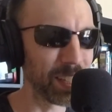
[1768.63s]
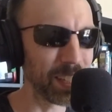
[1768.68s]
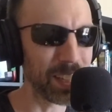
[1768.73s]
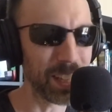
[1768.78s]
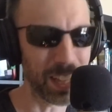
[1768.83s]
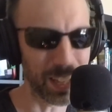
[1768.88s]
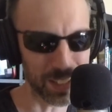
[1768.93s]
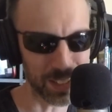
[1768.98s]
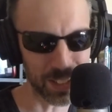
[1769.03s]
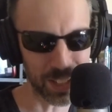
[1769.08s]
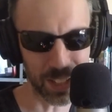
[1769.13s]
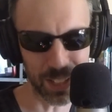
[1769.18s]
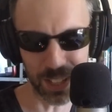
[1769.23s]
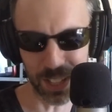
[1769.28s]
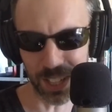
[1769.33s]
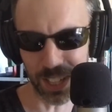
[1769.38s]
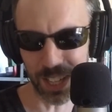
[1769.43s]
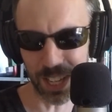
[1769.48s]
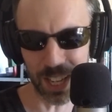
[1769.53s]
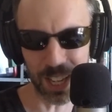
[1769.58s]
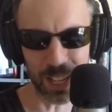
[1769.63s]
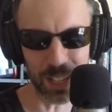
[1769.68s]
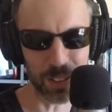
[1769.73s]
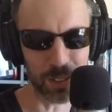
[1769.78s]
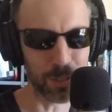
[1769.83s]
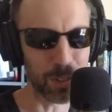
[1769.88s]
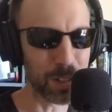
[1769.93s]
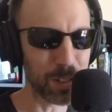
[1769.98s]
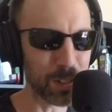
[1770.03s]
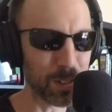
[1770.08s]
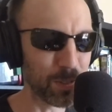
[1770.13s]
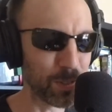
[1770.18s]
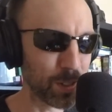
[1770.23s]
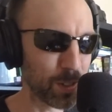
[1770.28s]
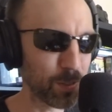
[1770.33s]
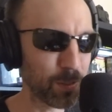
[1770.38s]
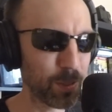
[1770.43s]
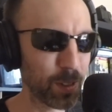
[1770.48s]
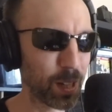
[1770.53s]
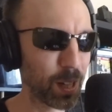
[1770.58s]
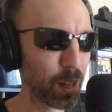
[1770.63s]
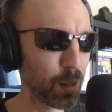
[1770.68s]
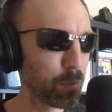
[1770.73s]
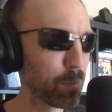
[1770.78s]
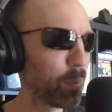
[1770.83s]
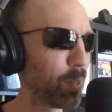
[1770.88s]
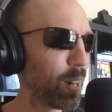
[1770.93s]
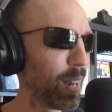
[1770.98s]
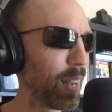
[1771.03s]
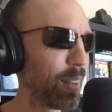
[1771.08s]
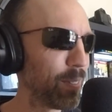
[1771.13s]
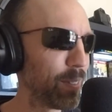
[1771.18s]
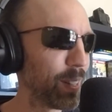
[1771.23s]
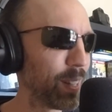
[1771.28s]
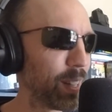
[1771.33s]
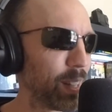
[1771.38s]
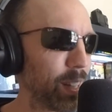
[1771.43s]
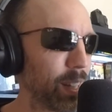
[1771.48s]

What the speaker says: Yes, and then he ate the rest of his fig in private.